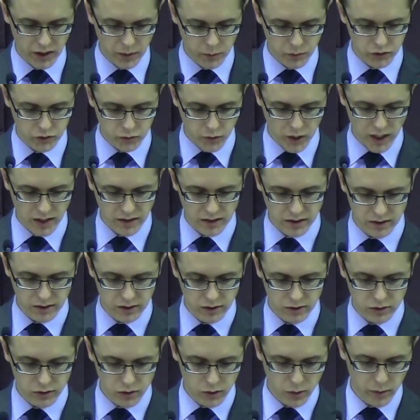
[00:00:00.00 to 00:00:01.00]
he was granted
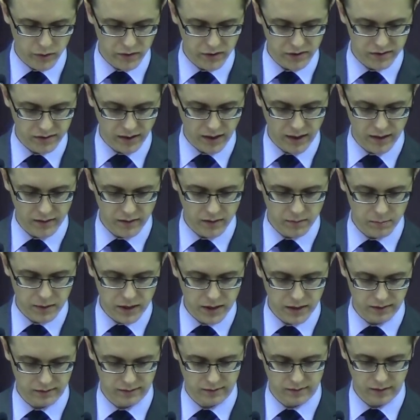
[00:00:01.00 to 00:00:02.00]
to do in the sight of the
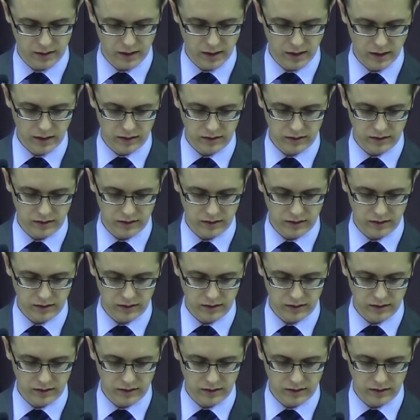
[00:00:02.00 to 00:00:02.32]
beast.